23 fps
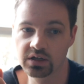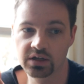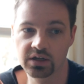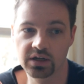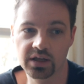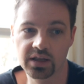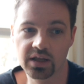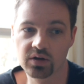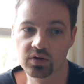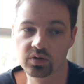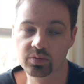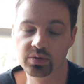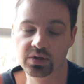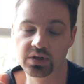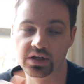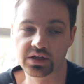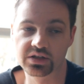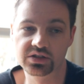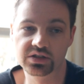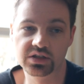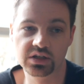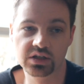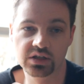And that would be
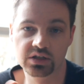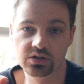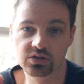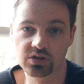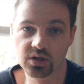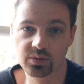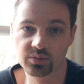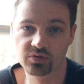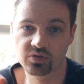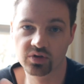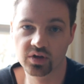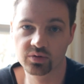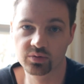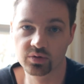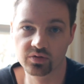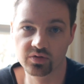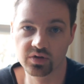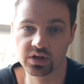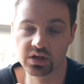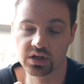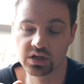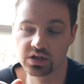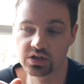like skiing trips, family
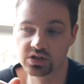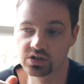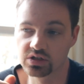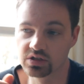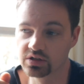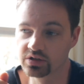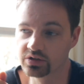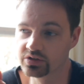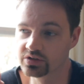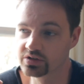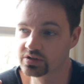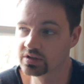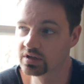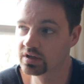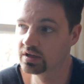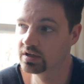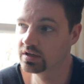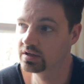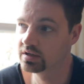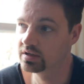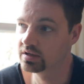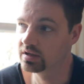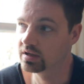vacations.
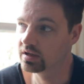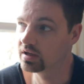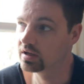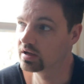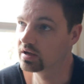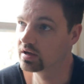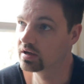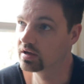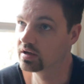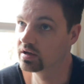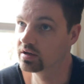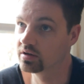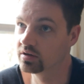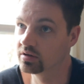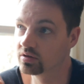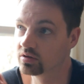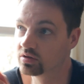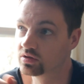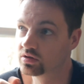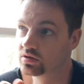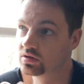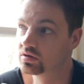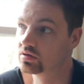
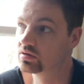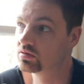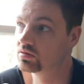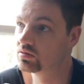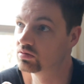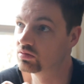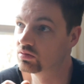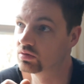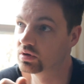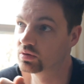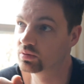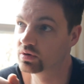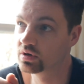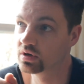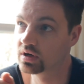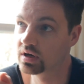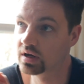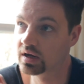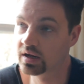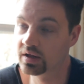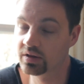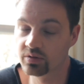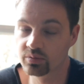And we were
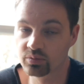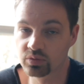not the